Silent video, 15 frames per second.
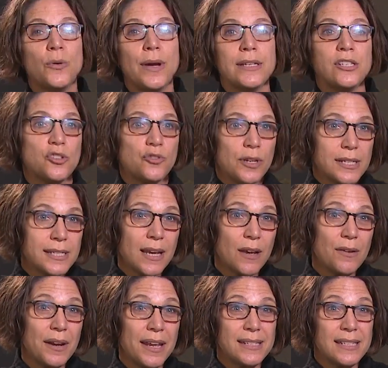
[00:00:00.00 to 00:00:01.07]
As stressed
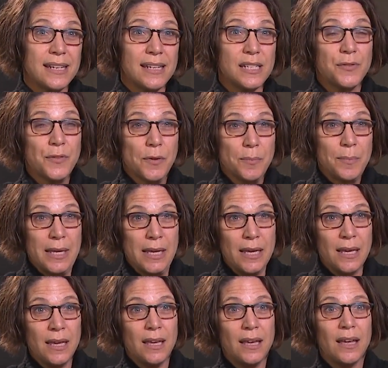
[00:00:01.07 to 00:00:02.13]
out as it is for
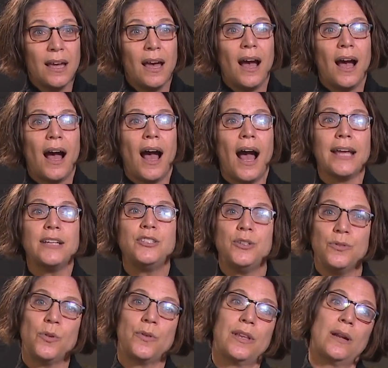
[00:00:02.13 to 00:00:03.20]
me, I do
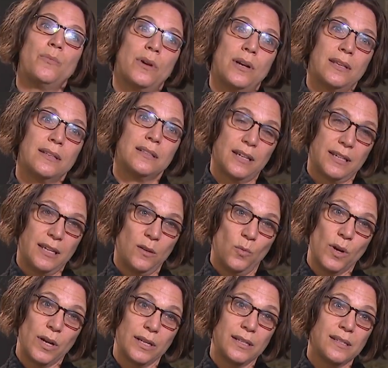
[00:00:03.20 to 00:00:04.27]
know that I'm one of the lucky
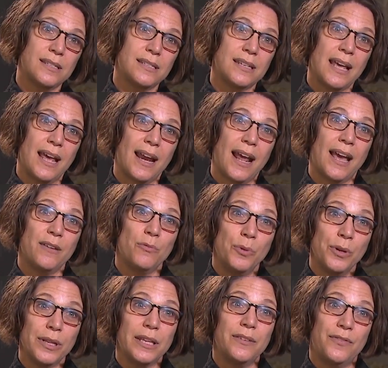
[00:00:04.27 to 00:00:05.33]
ones, and I
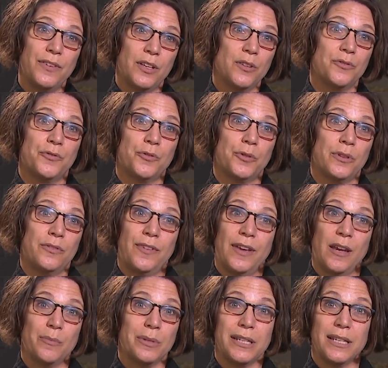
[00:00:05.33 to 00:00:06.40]
really feel for the
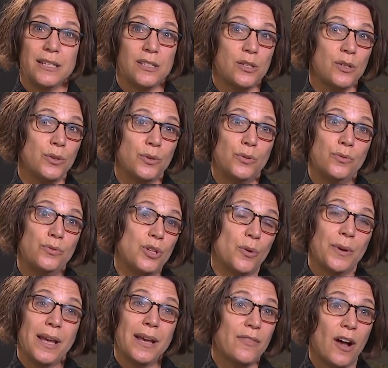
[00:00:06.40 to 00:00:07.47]
families who
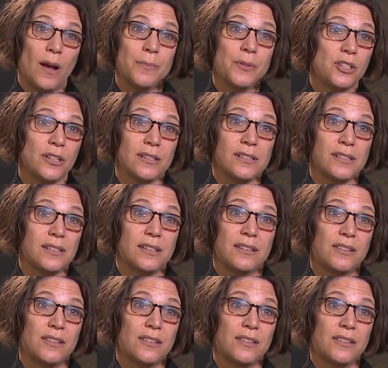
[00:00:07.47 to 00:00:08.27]
don't have options.